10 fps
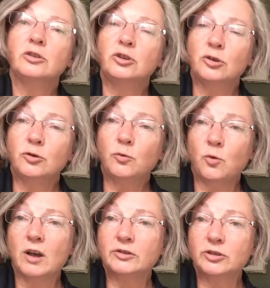you
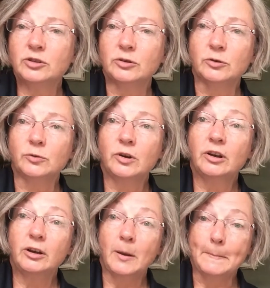want to
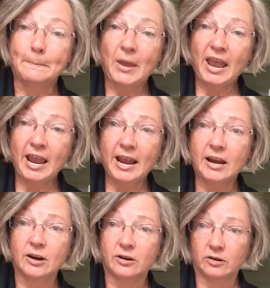
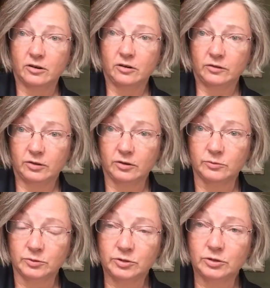compare
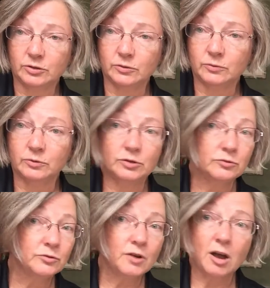those two. You
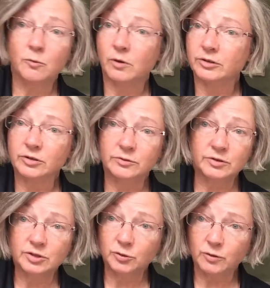do not want to
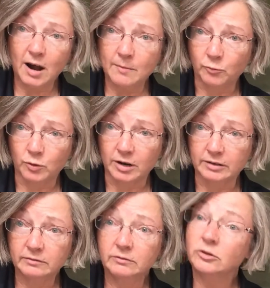describe
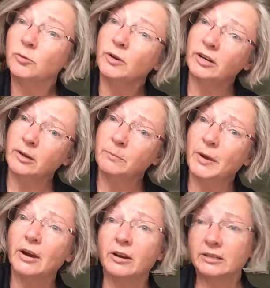one. You want to
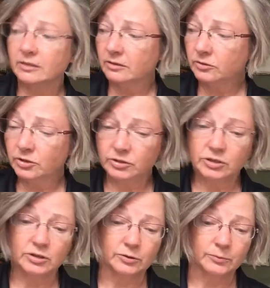compare it to
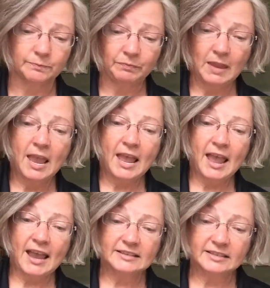two.
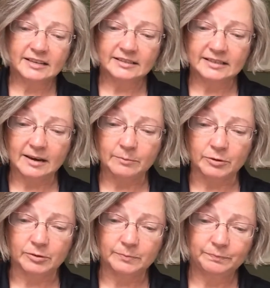As an
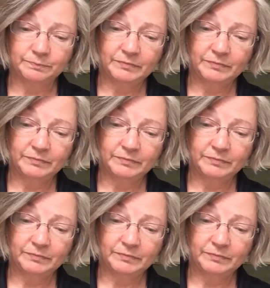example,